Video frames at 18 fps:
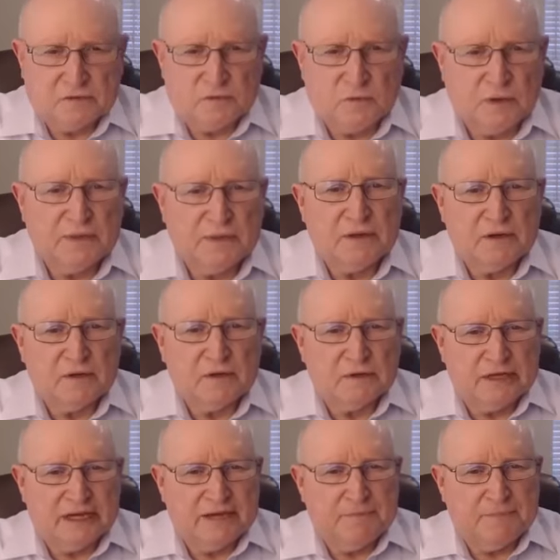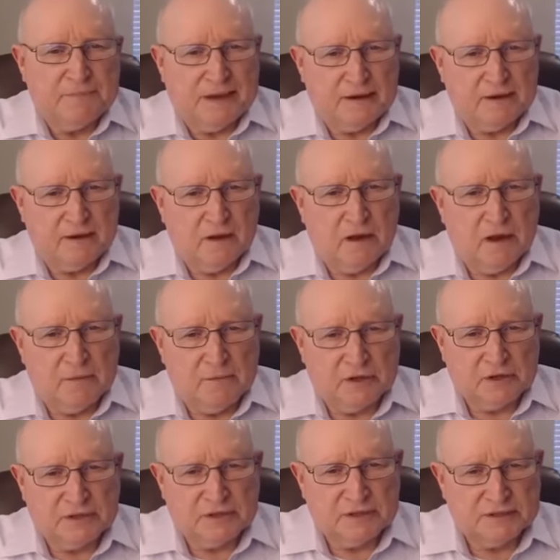it's one thing to impact
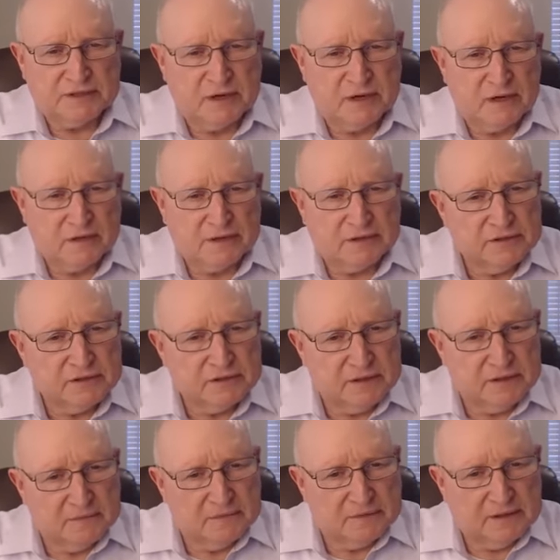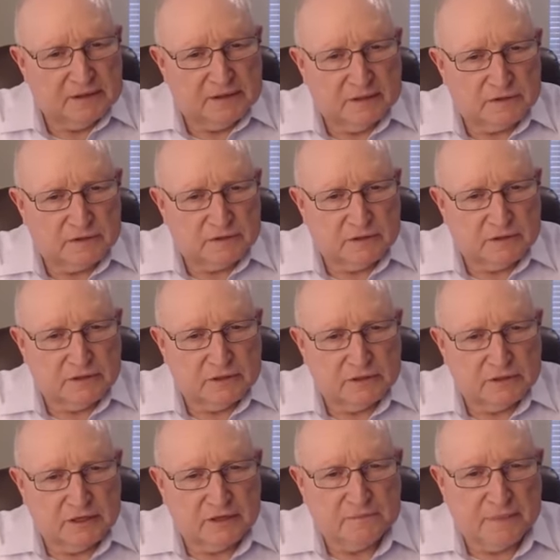commerce entirely and something else
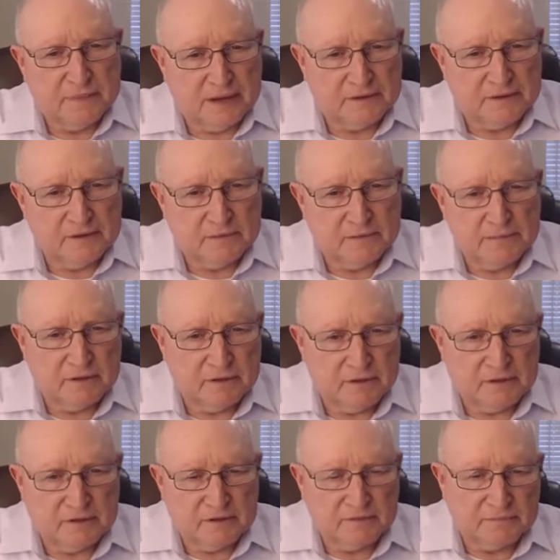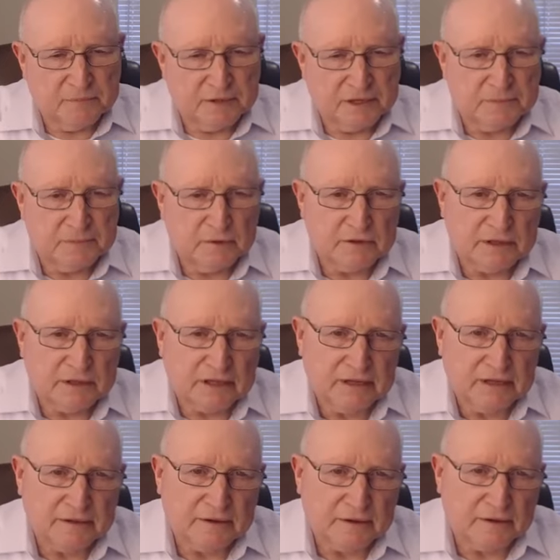to impact the ability of people to
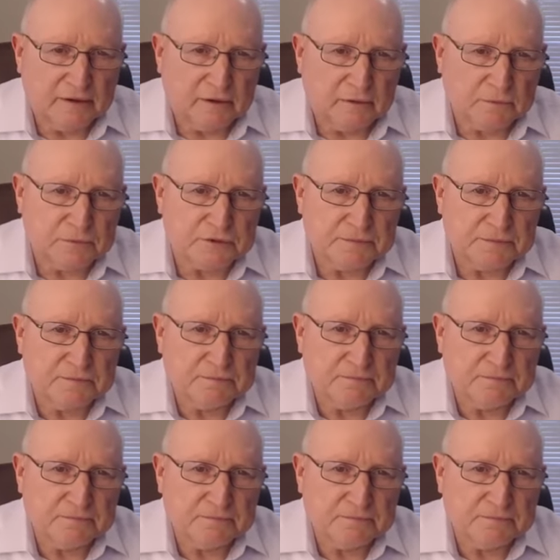heat their homes.